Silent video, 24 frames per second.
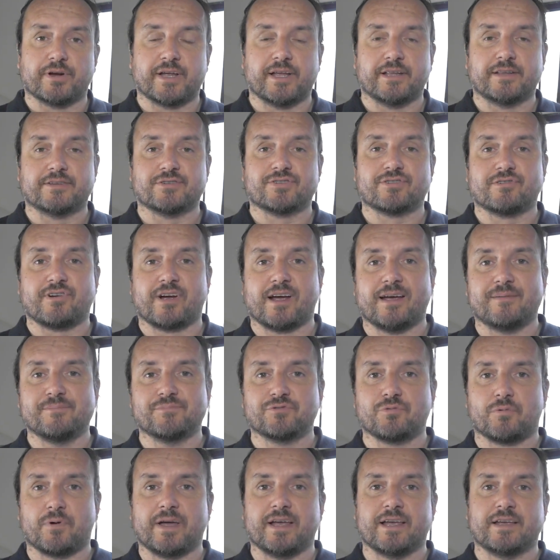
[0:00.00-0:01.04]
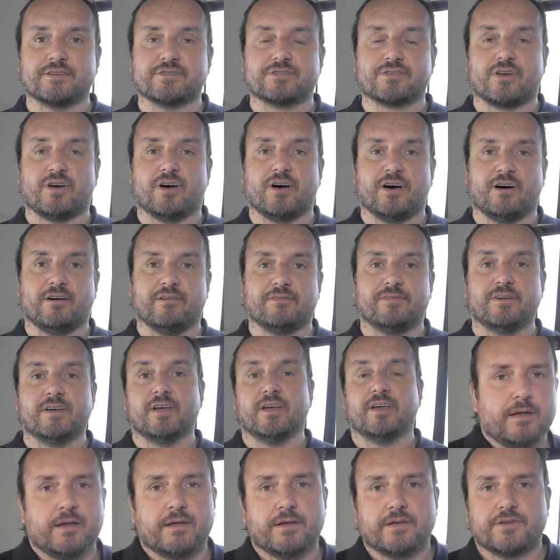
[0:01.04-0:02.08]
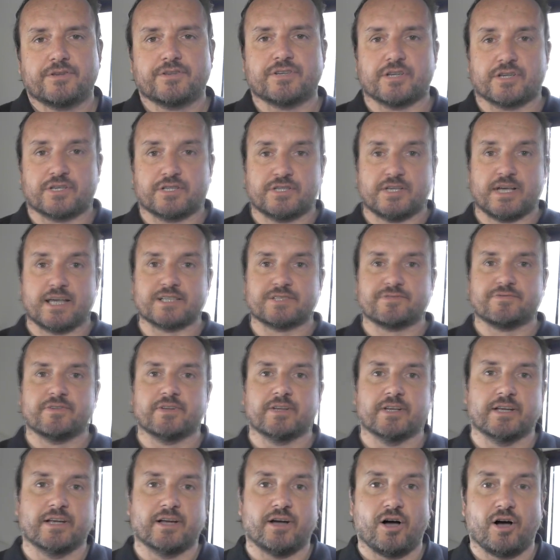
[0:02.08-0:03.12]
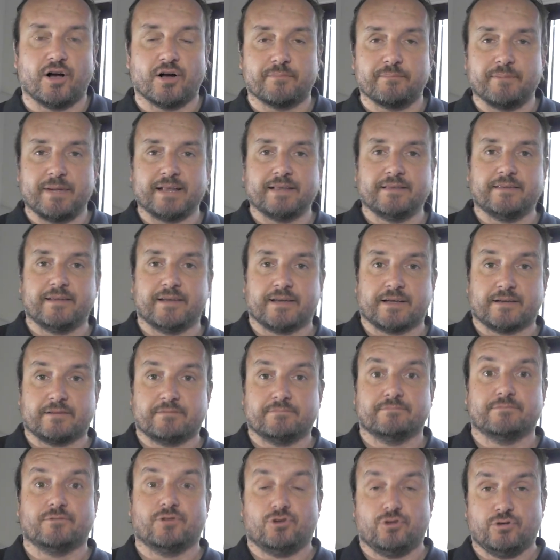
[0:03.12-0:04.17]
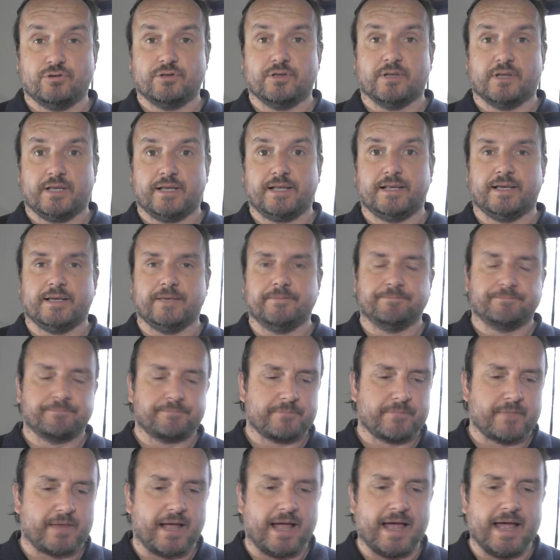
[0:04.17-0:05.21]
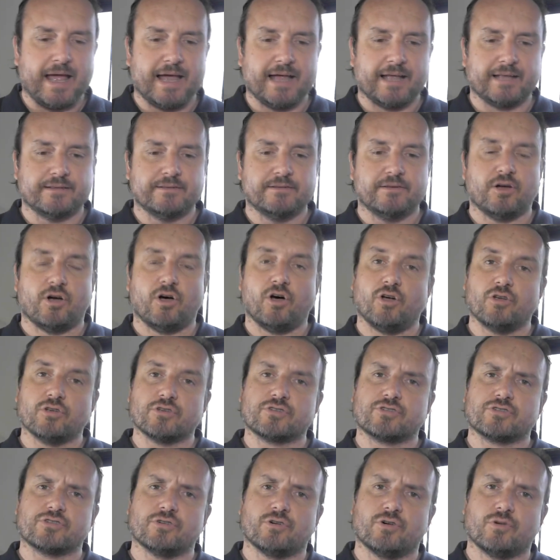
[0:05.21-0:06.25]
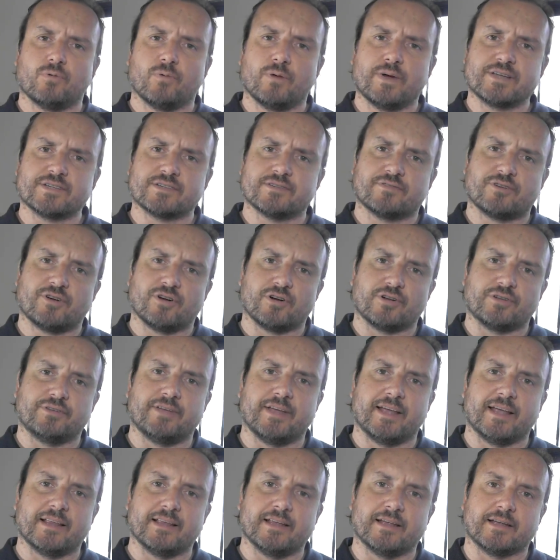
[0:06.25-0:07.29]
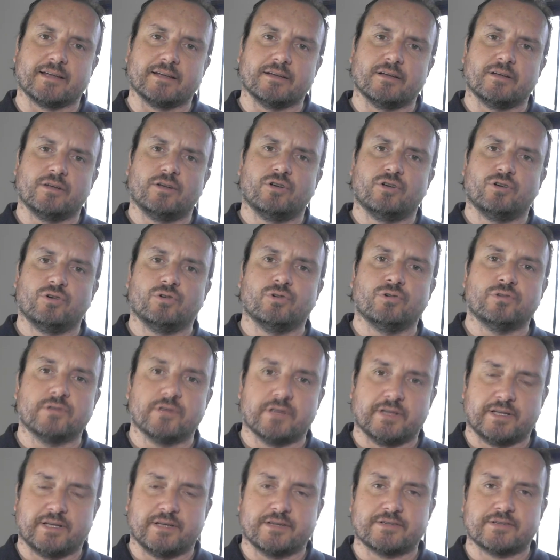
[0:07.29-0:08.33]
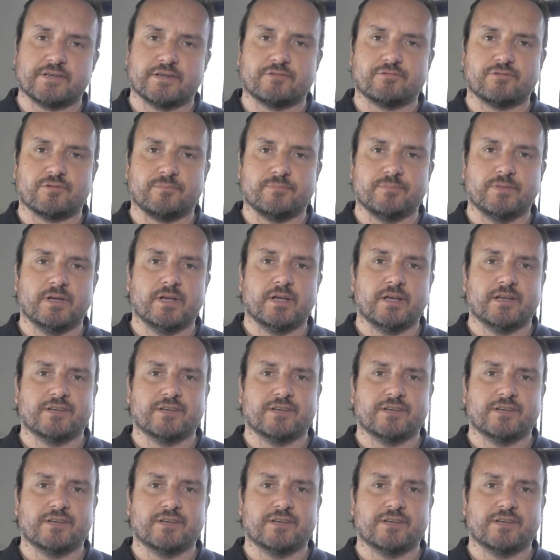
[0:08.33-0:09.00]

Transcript: It describes ways of successfully augmenting Kundalini and also ways of curtailing Kundalini syndrome.